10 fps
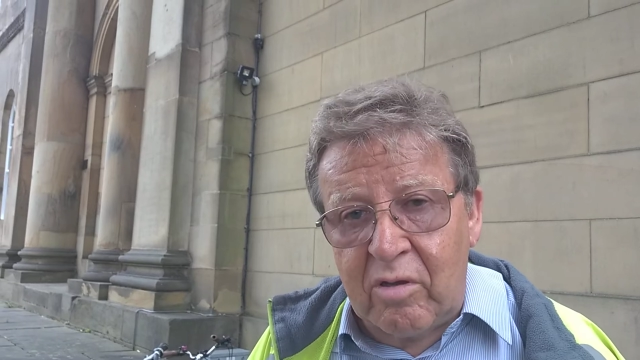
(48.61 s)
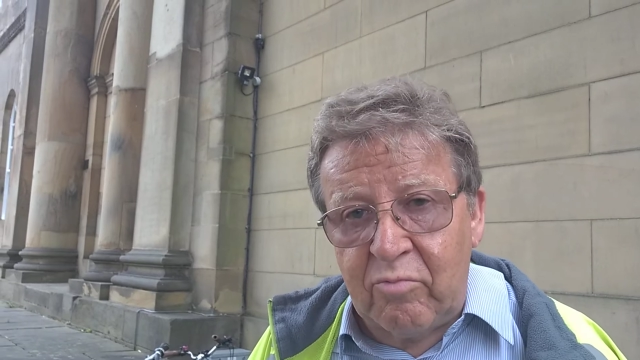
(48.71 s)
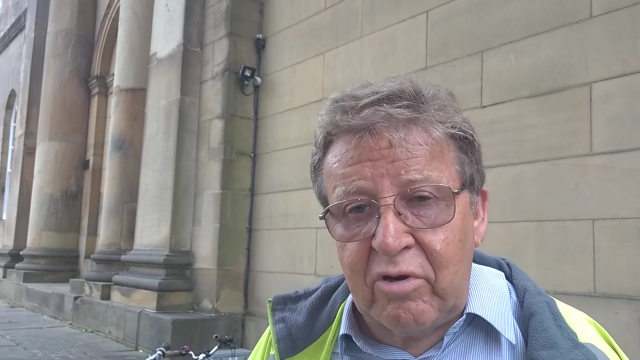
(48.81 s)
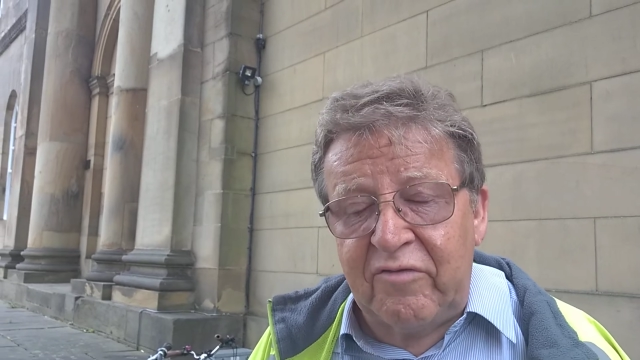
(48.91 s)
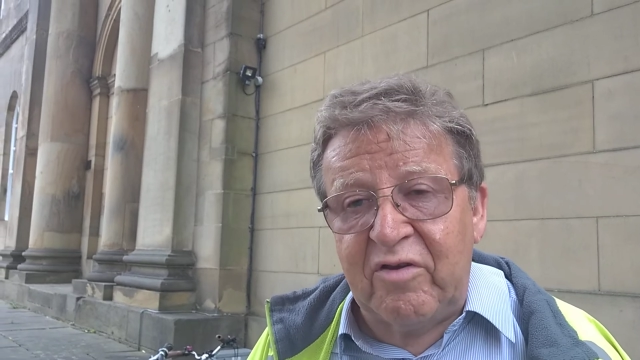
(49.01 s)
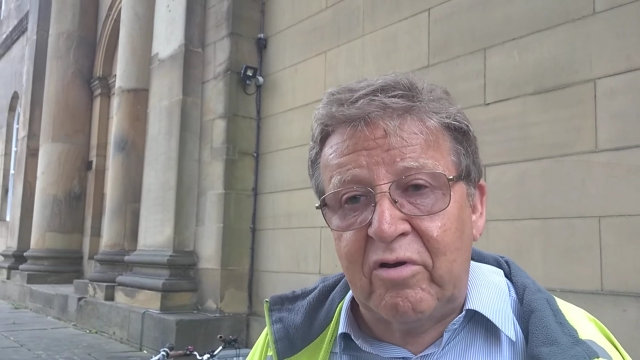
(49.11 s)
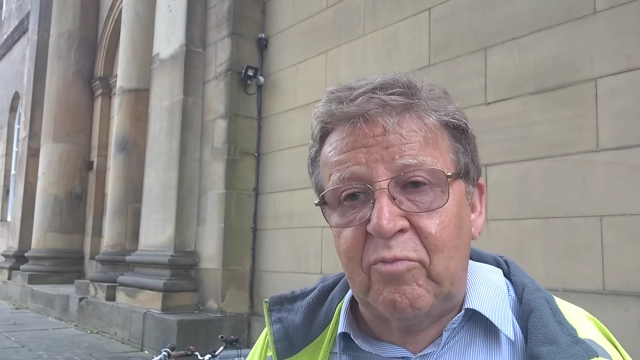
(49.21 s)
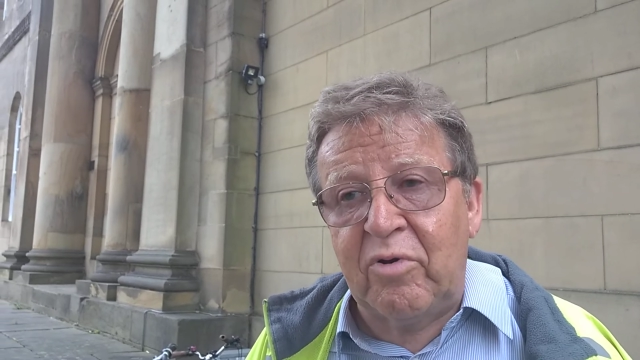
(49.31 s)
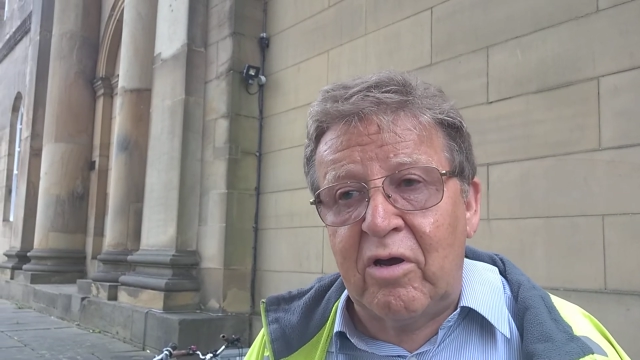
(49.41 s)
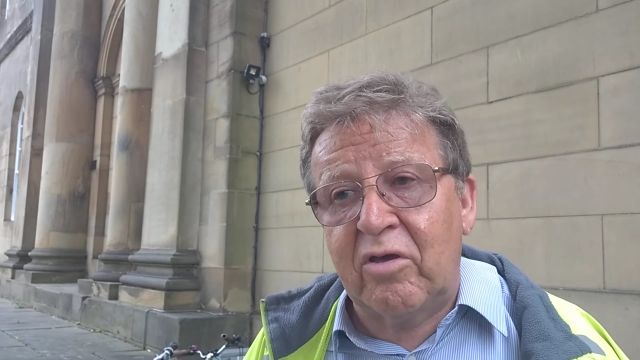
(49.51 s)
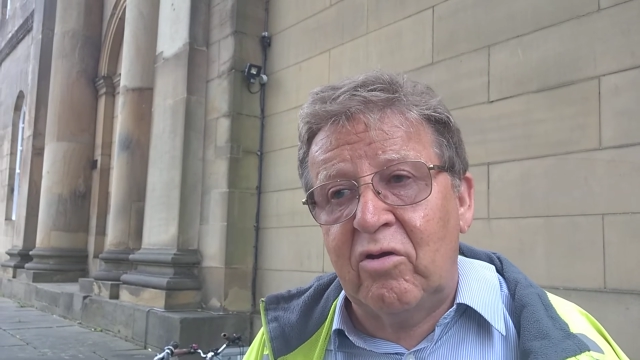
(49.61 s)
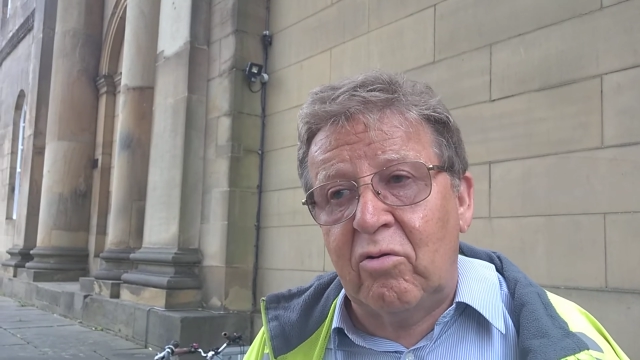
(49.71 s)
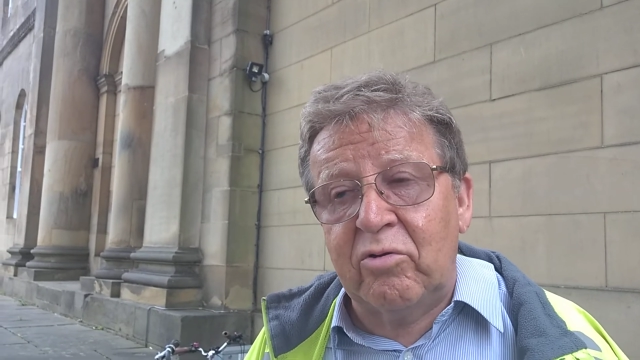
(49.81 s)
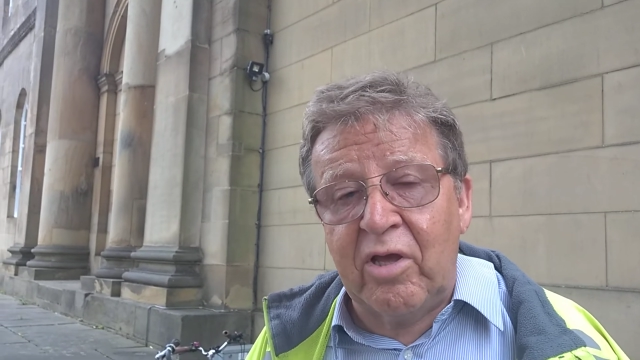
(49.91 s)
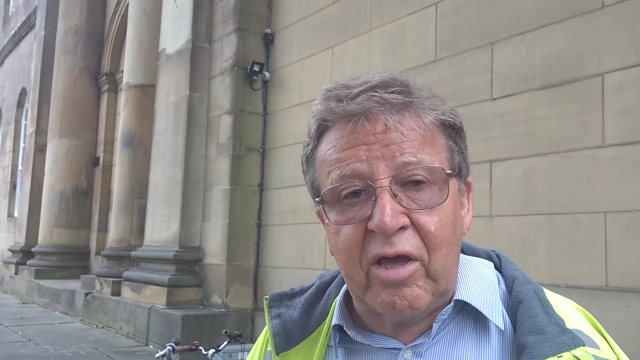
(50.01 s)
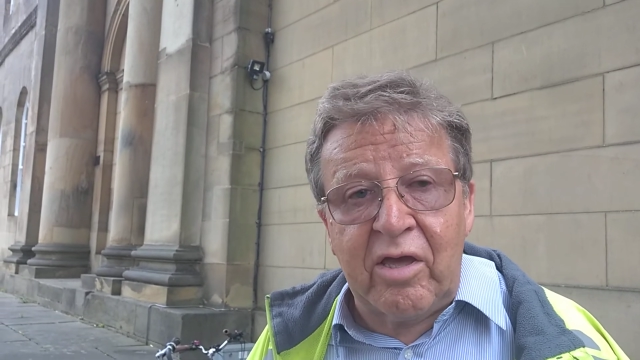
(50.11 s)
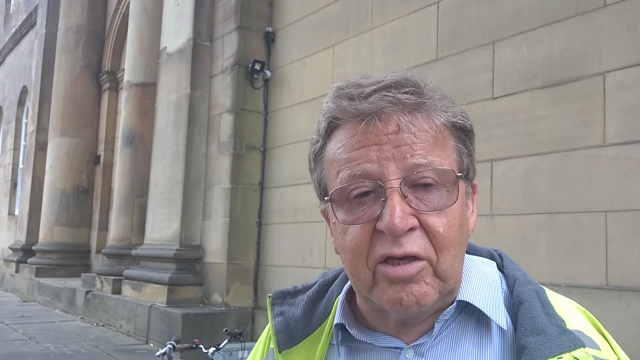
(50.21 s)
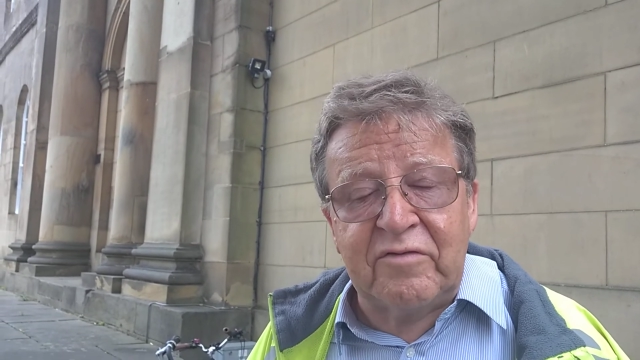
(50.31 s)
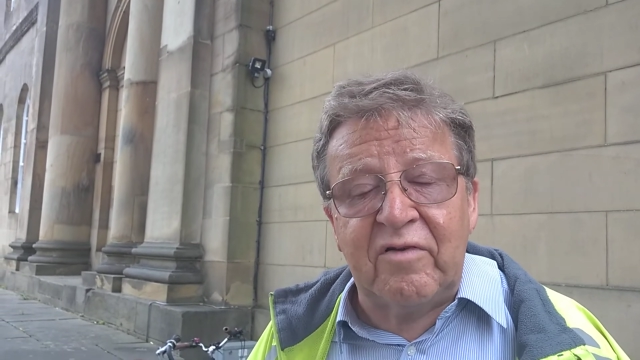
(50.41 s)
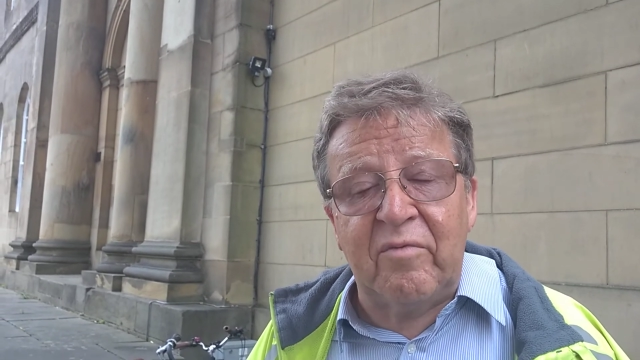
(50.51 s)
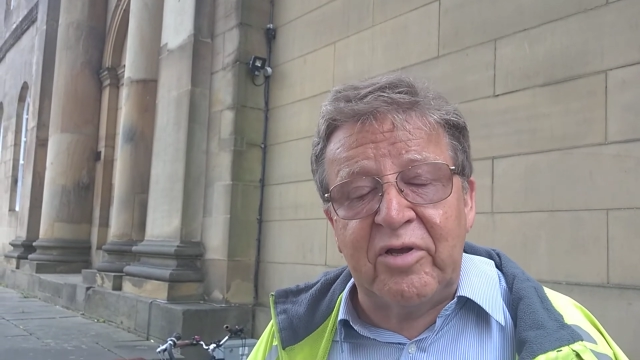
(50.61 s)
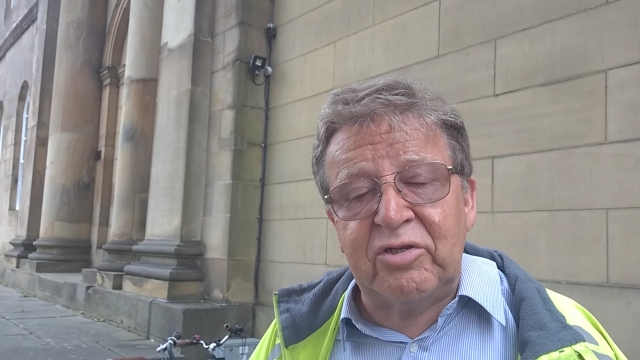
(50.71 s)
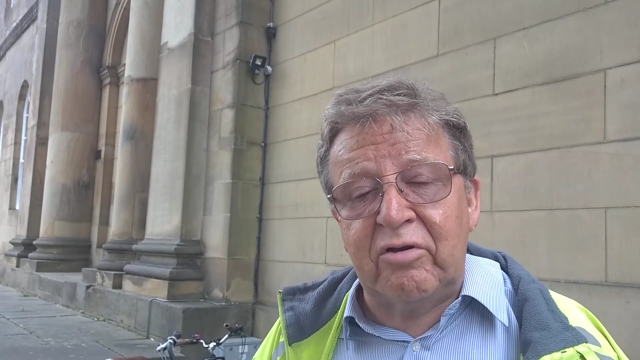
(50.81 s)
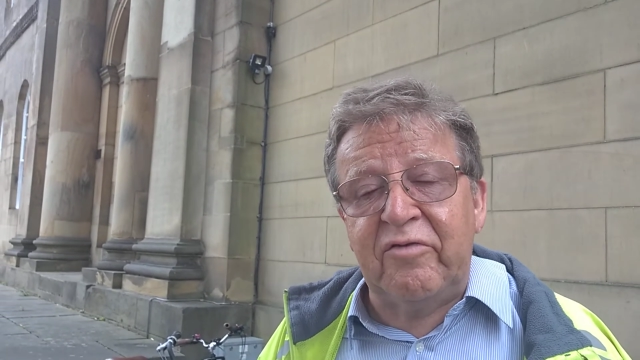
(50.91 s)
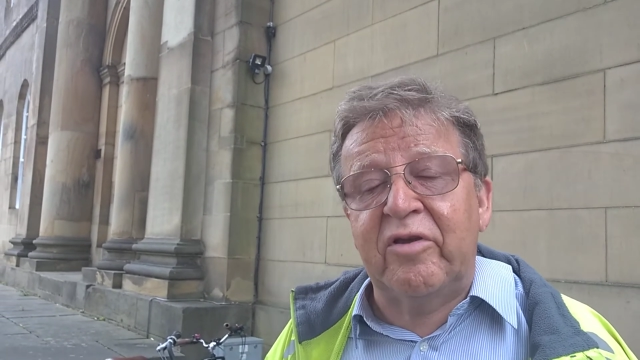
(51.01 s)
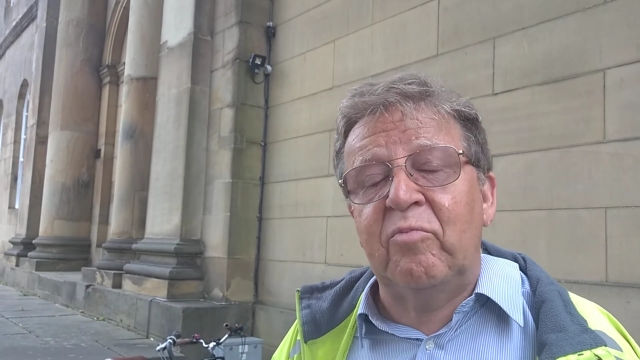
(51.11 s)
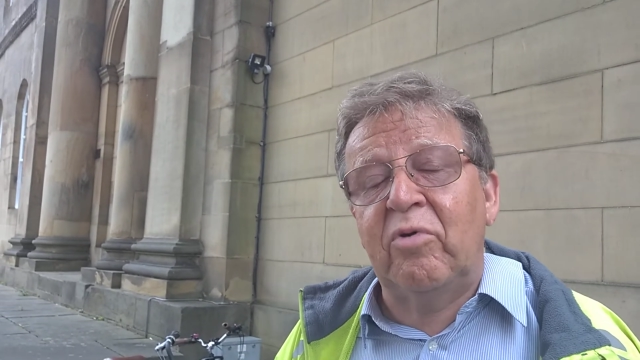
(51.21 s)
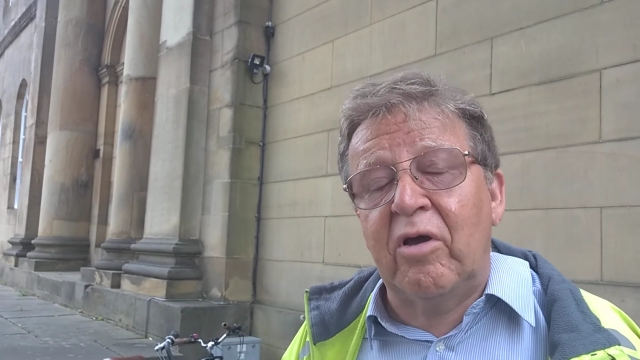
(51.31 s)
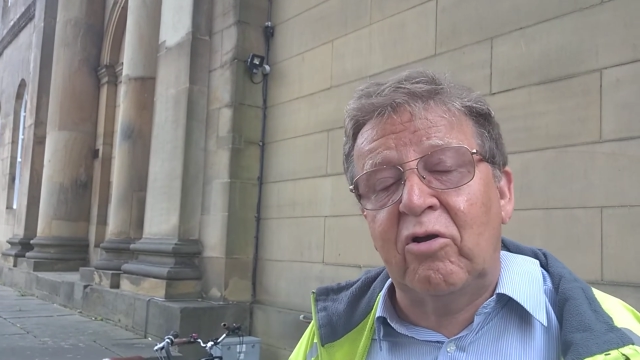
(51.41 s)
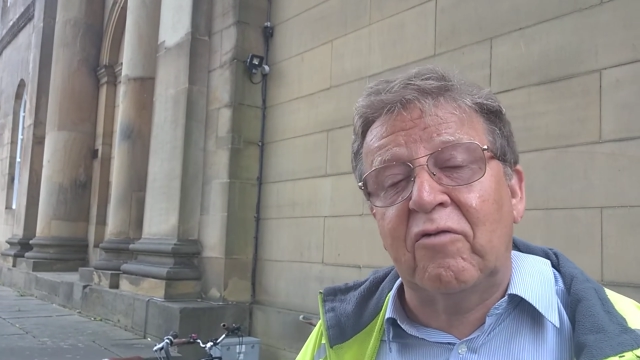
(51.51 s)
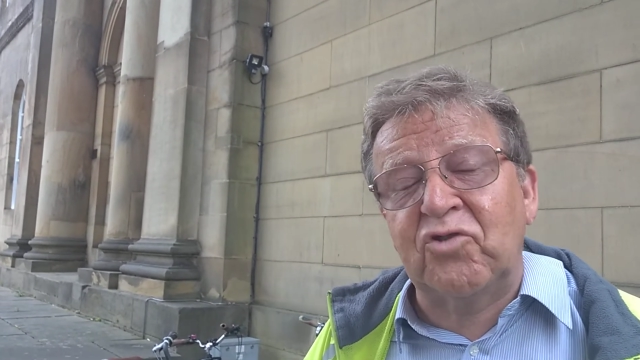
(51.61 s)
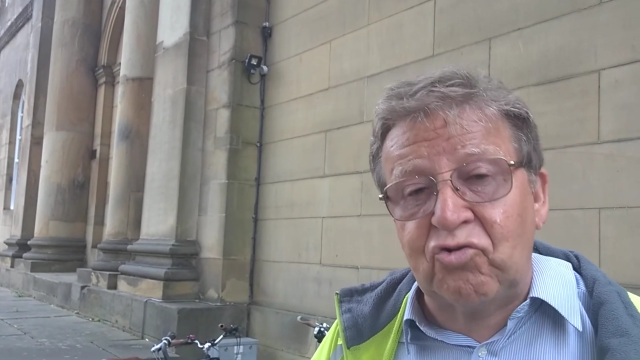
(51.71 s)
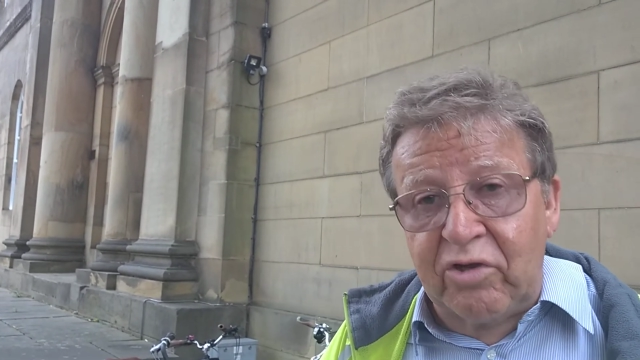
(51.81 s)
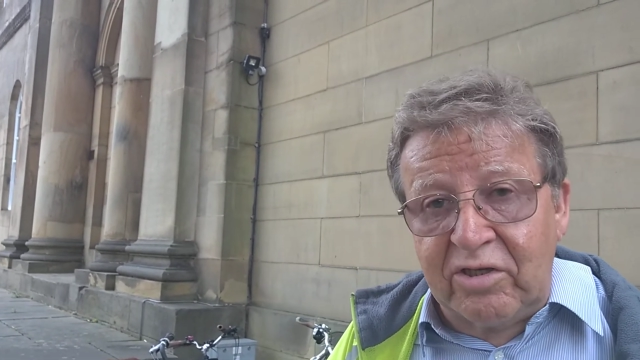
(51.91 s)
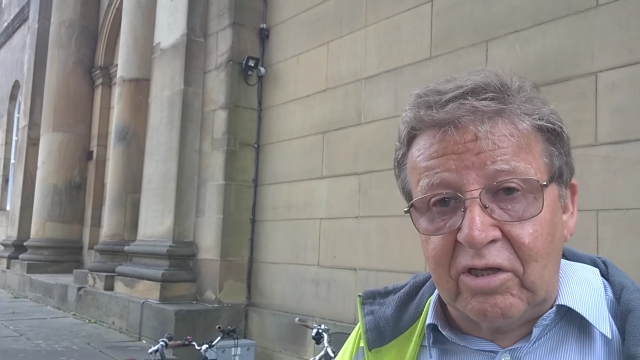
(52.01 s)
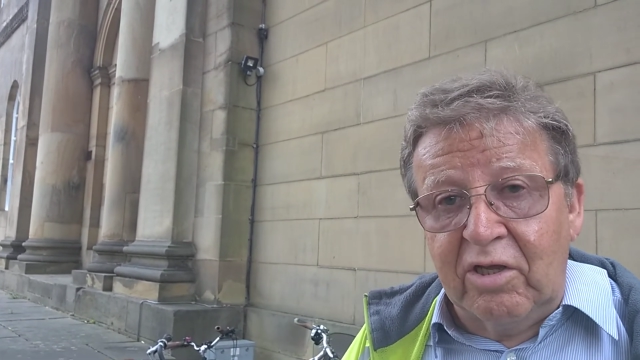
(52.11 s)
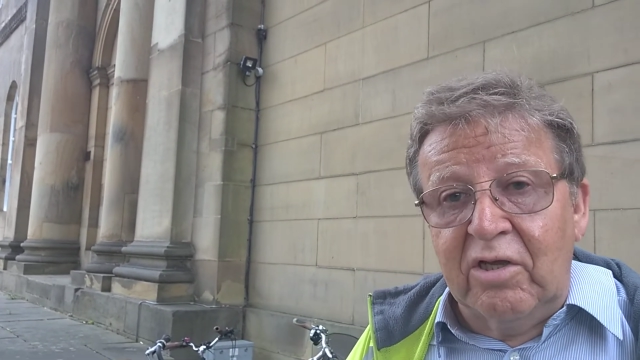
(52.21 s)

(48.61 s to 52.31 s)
but if you are parking all day, it's far better if you can park off street,